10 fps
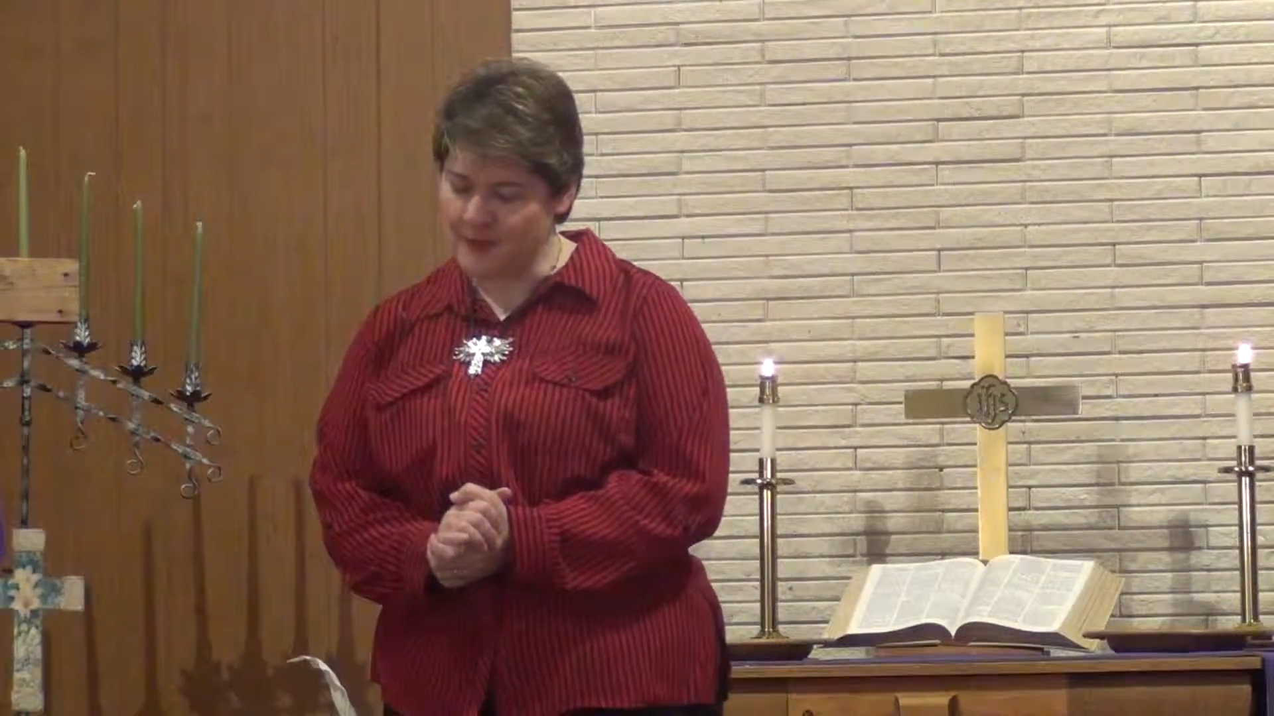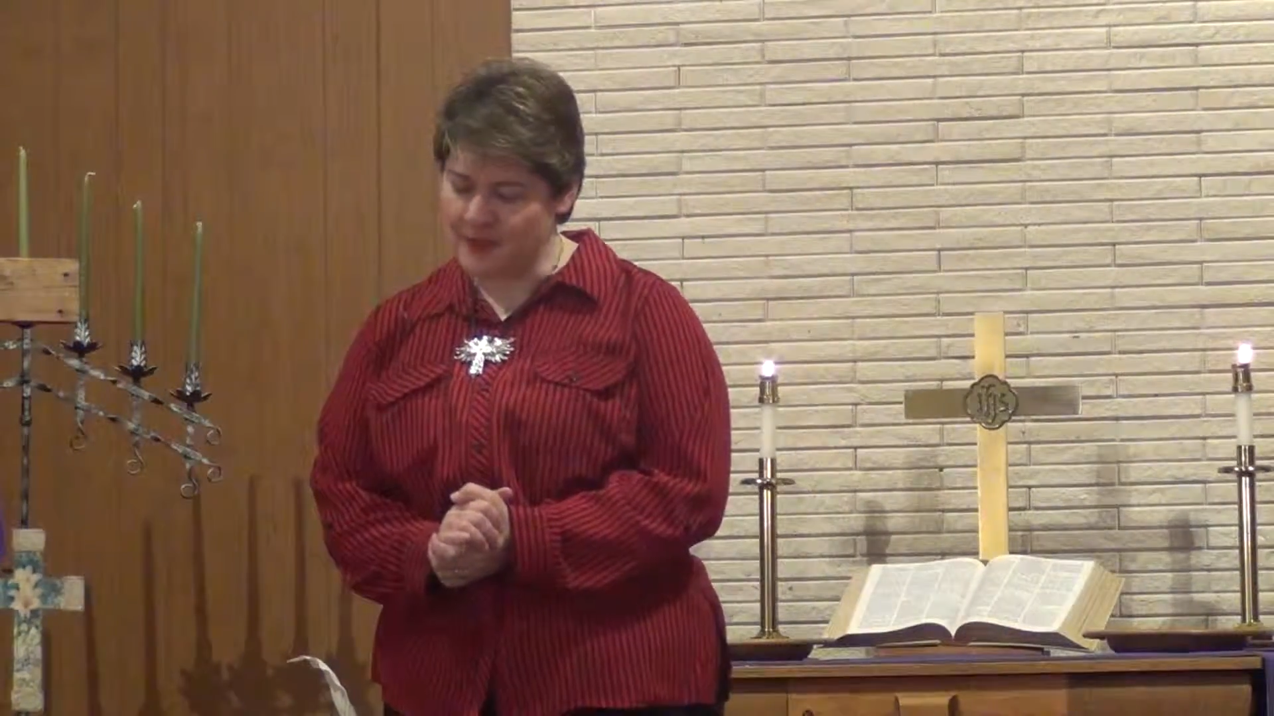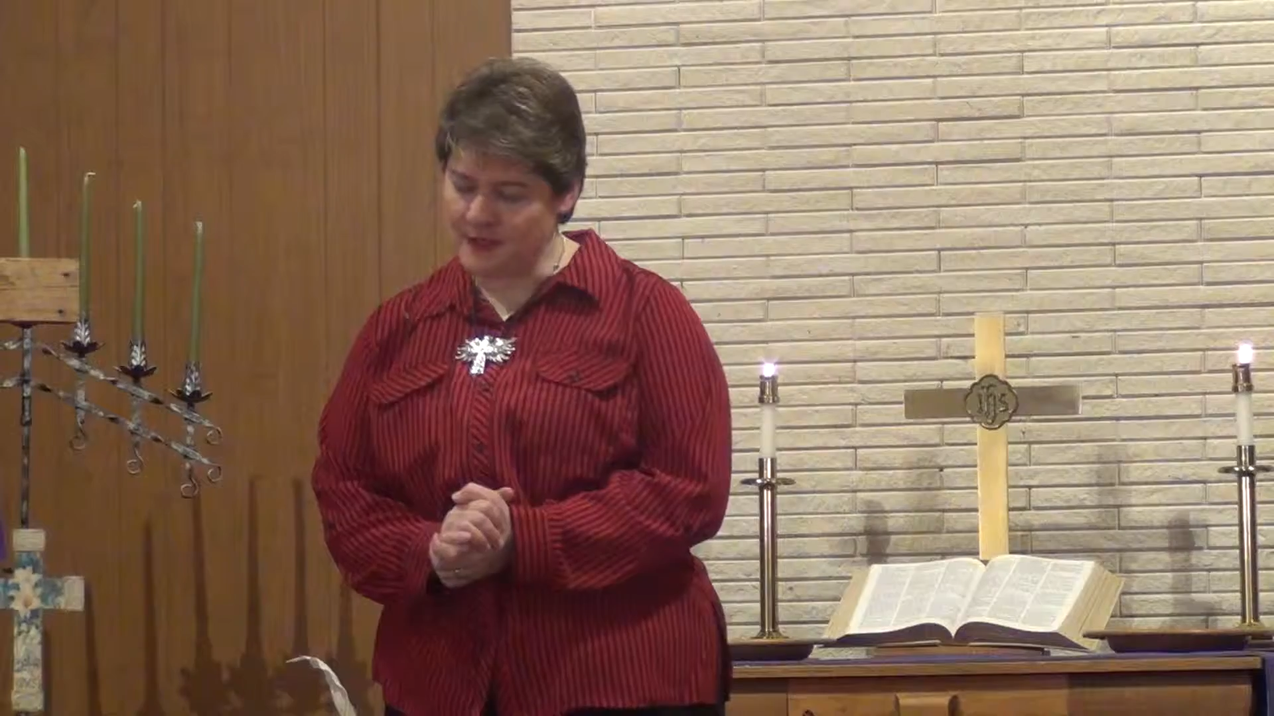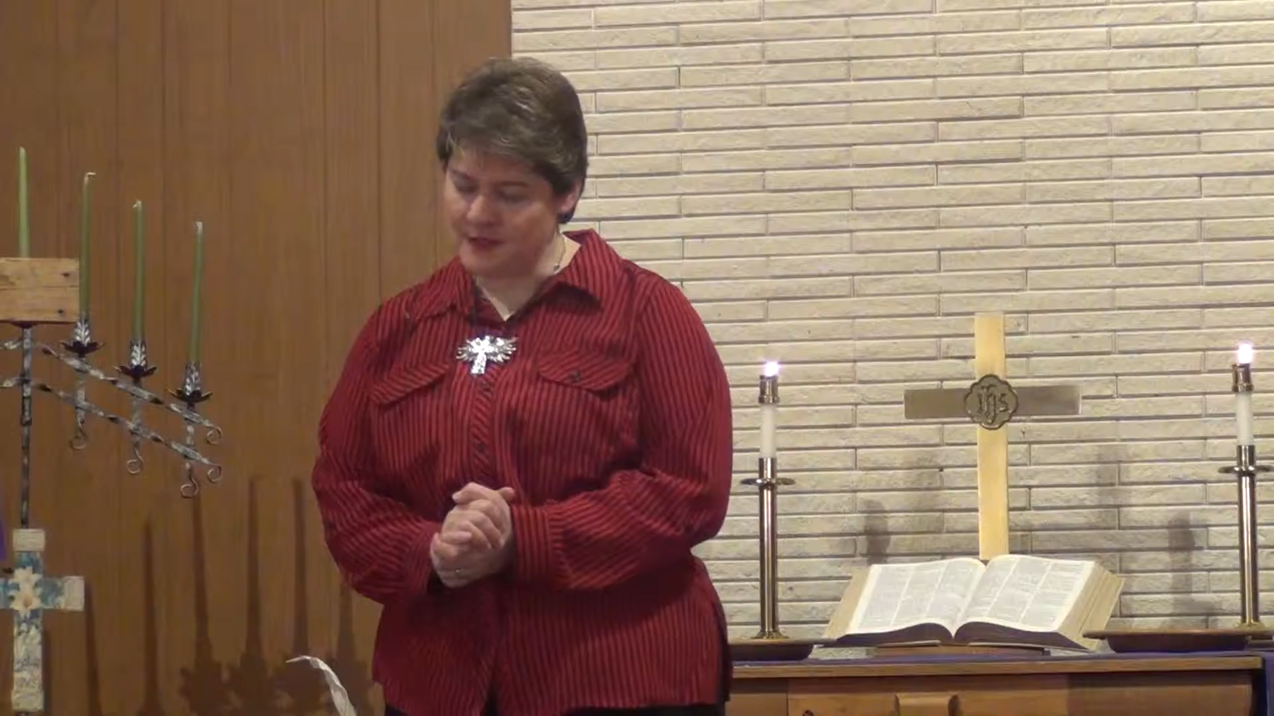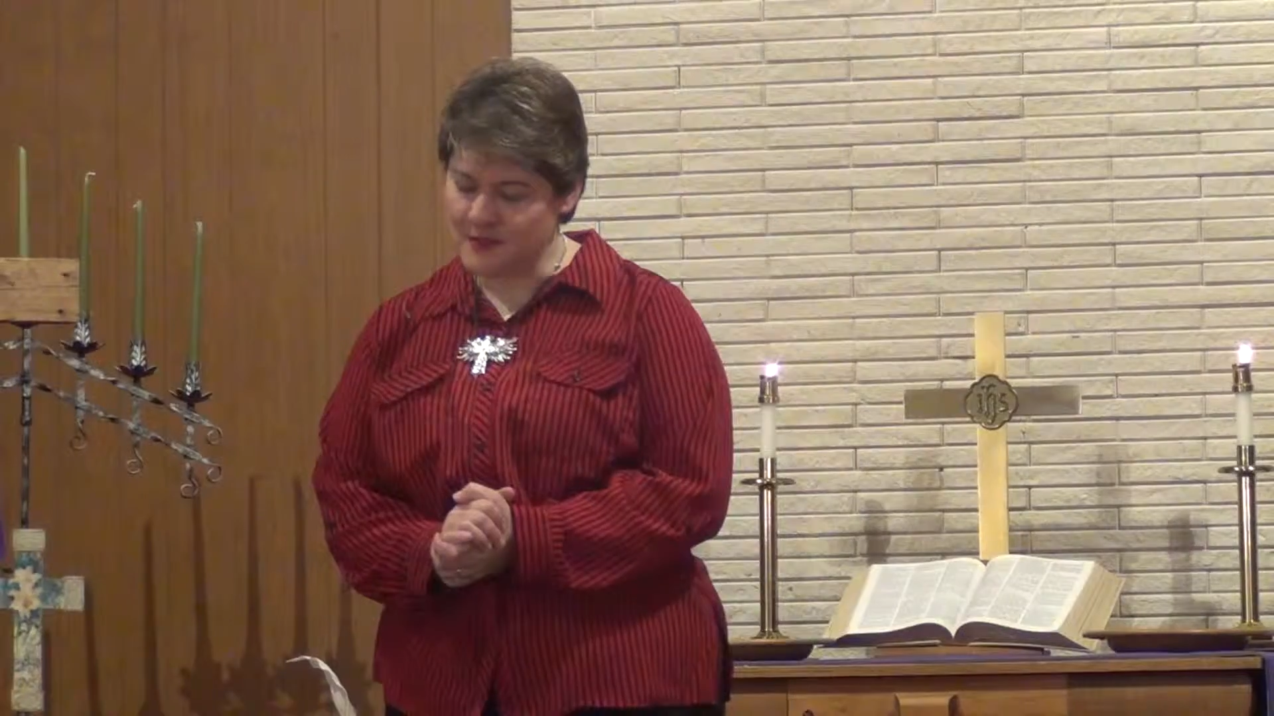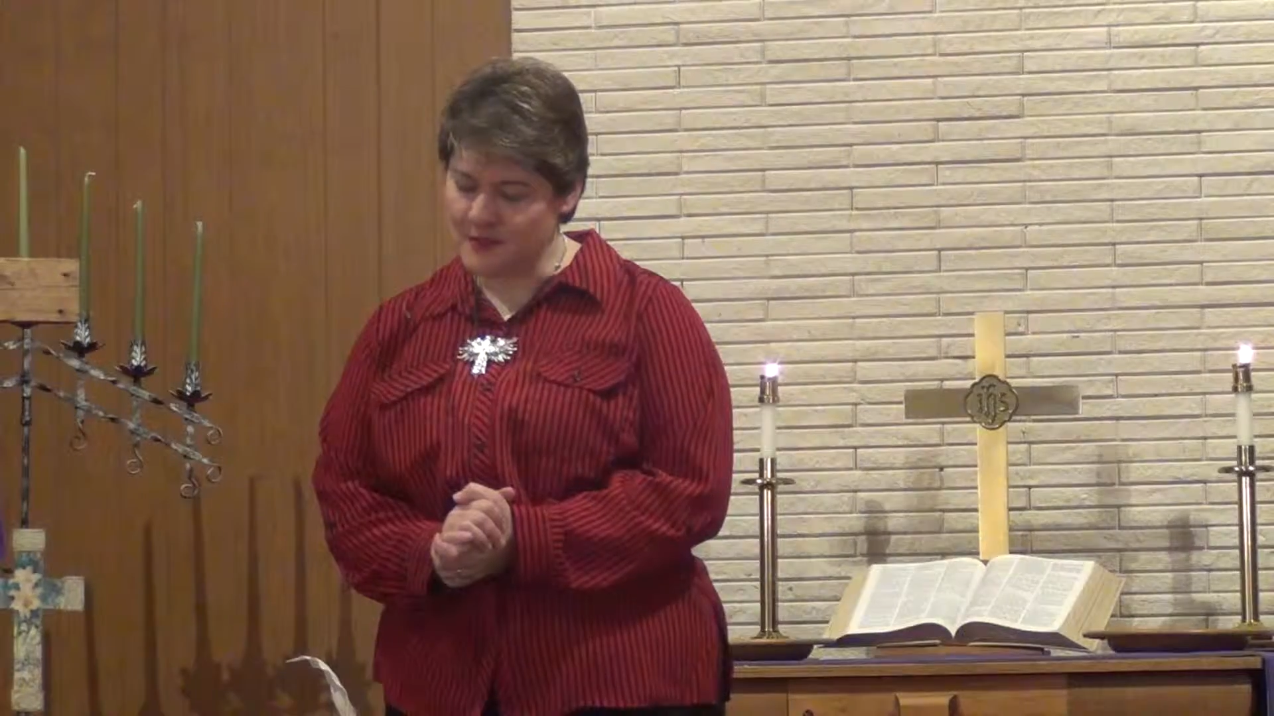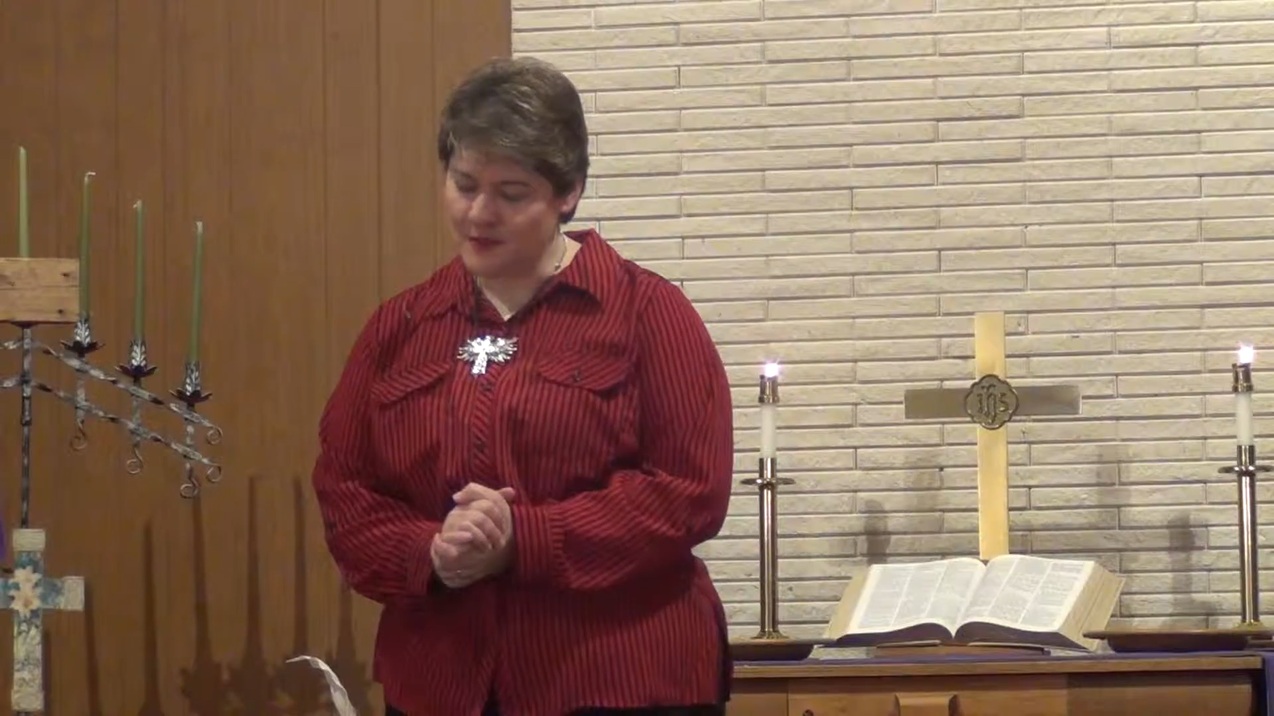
because